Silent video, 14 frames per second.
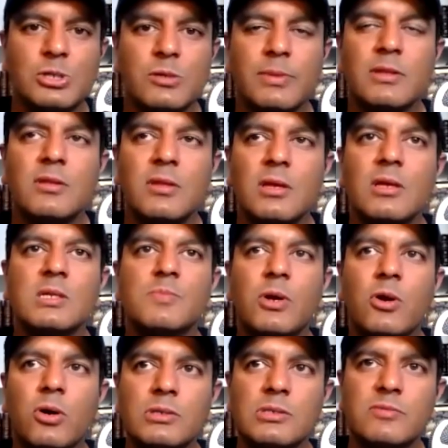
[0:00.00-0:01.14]
But the thing is,
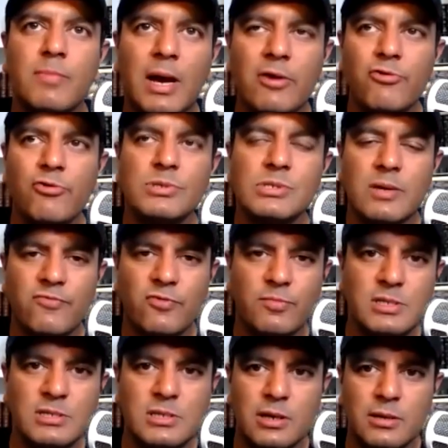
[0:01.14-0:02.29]
because my roots come from
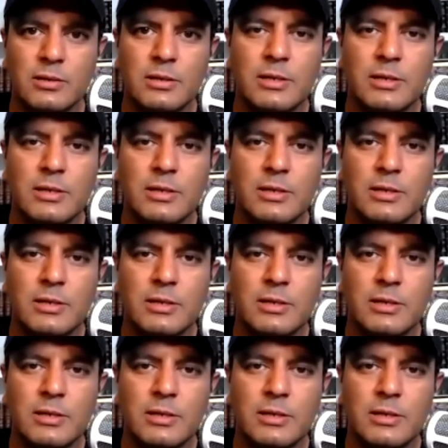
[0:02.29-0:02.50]
India,